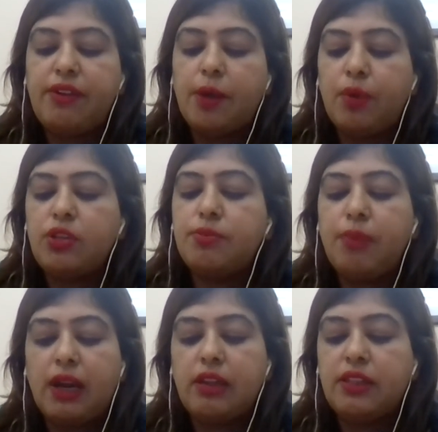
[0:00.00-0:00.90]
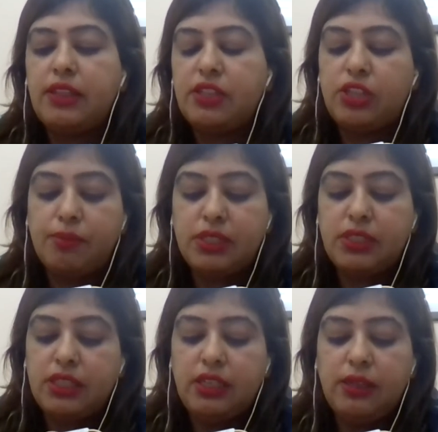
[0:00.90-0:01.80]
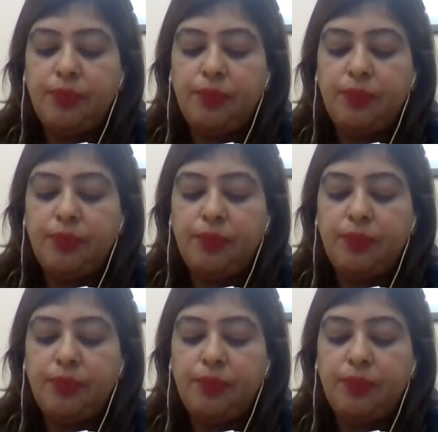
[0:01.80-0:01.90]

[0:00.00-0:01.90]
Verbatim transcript: Rapport Bangladesh Limited,